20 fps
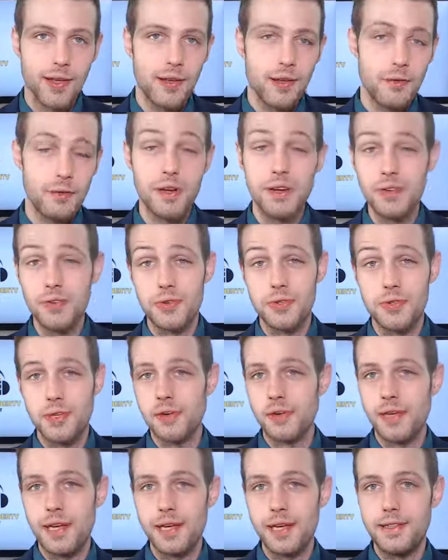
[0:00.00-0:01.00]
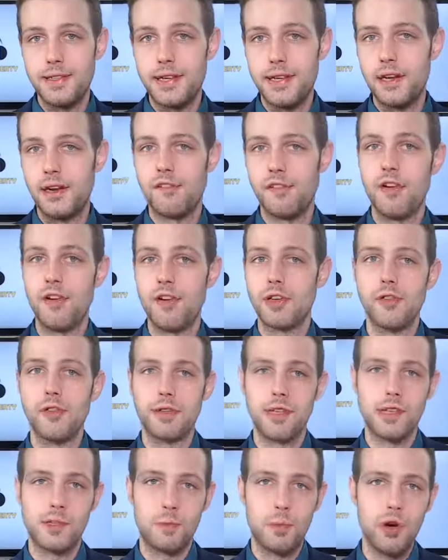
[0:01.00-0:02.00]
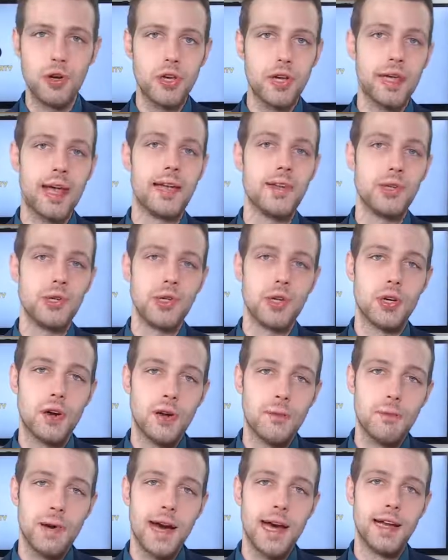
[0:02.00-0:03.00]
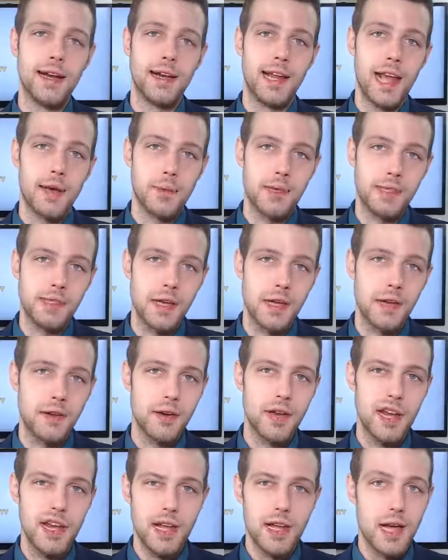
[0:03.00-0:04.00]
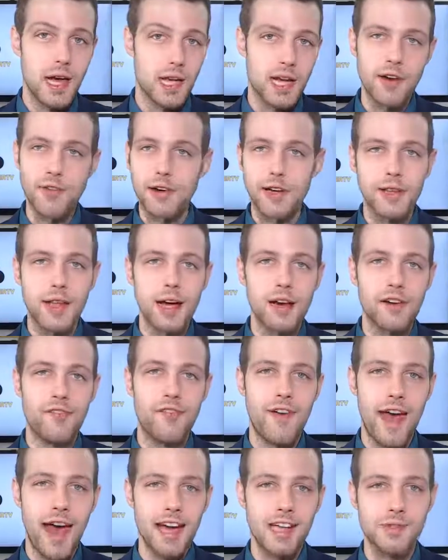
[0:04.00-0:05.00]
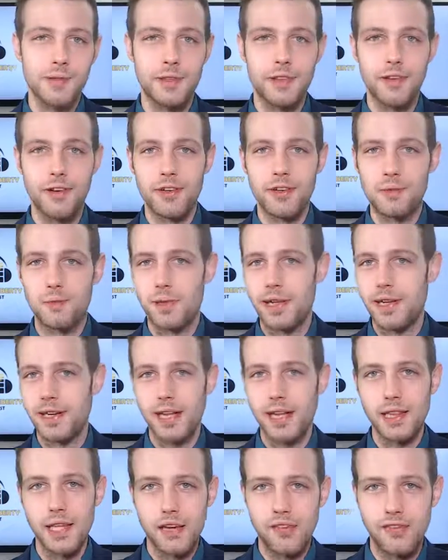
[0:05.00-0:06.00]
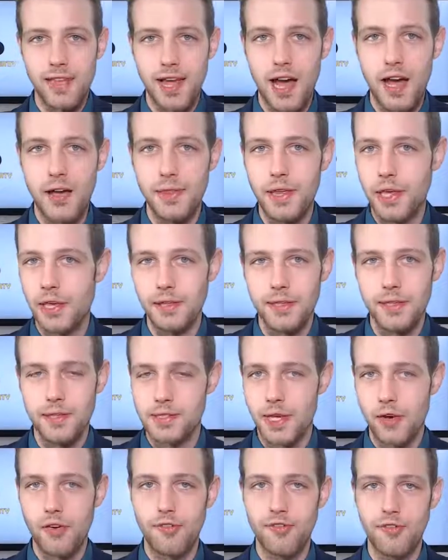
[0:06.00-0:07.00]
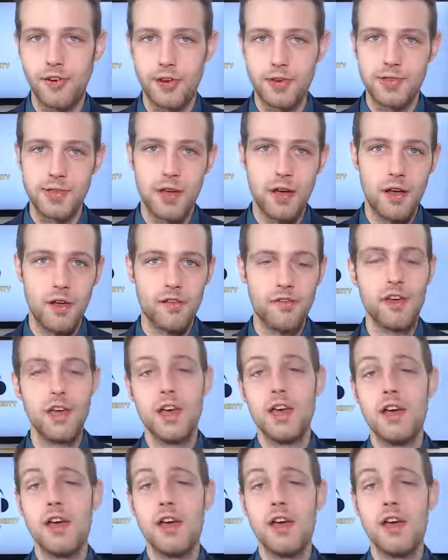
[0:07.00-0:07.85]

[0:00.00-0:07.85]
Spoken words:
Well, it was certainly a ton of fun covering this book. Again, you should go and buy it on Amazon. I covered a lot of facts, but there's plenty I left out that you can discover for yourself.